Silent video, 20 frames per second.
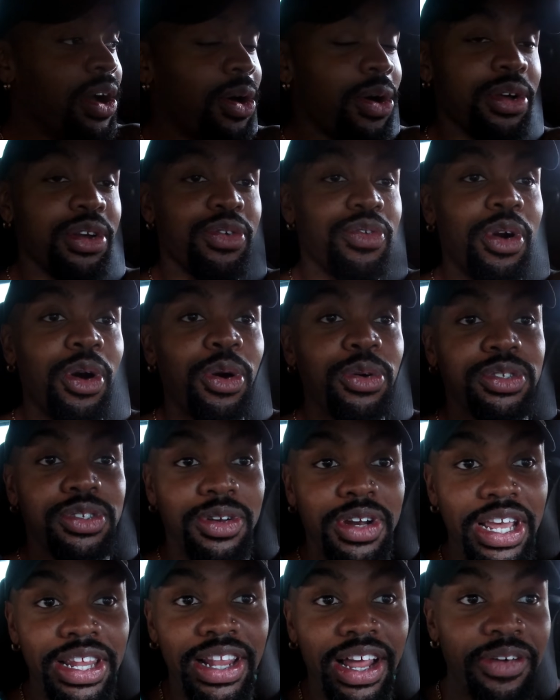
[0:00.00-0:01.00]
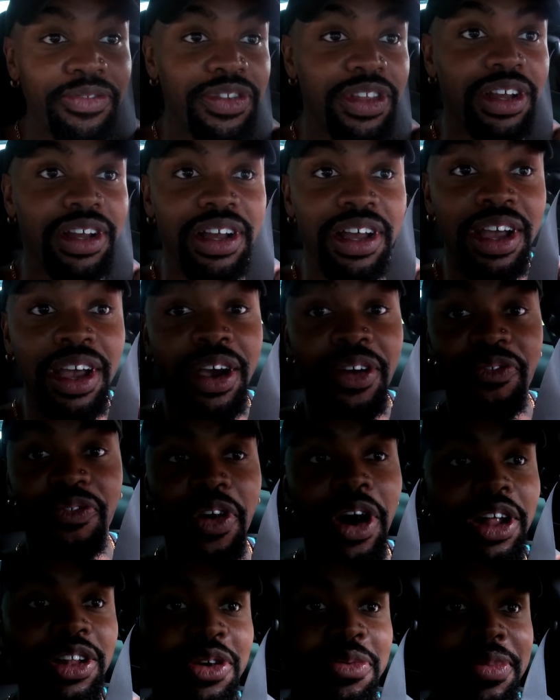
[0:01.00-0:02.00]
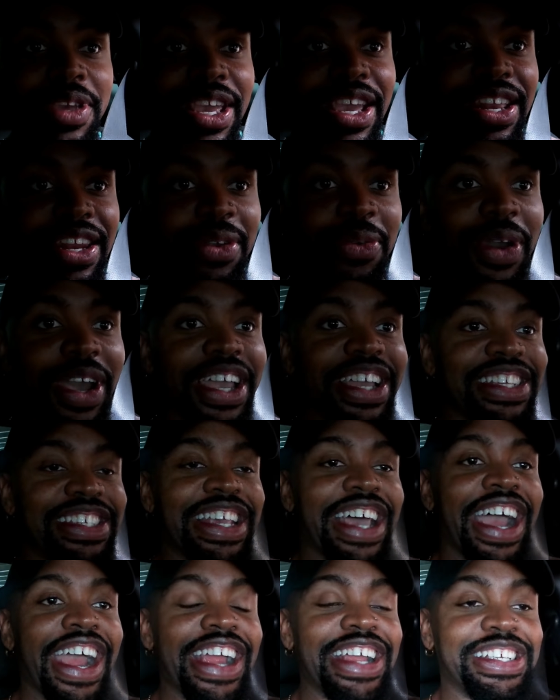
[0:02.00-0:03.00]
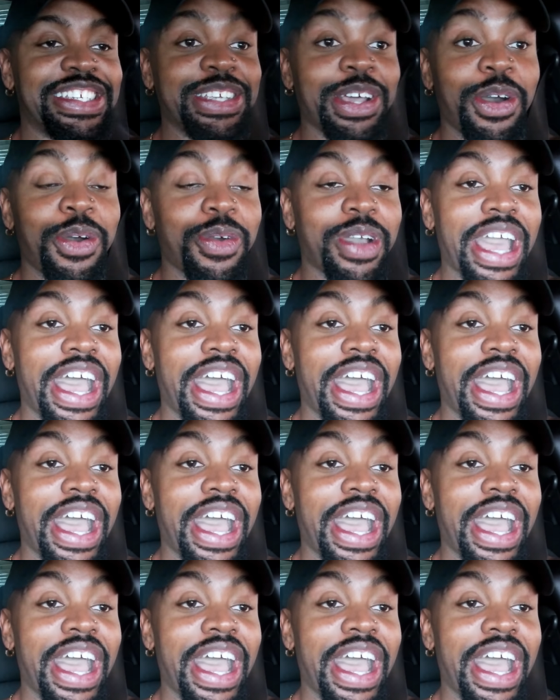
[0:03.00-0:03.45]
on the road so they love to follow me anyways all right so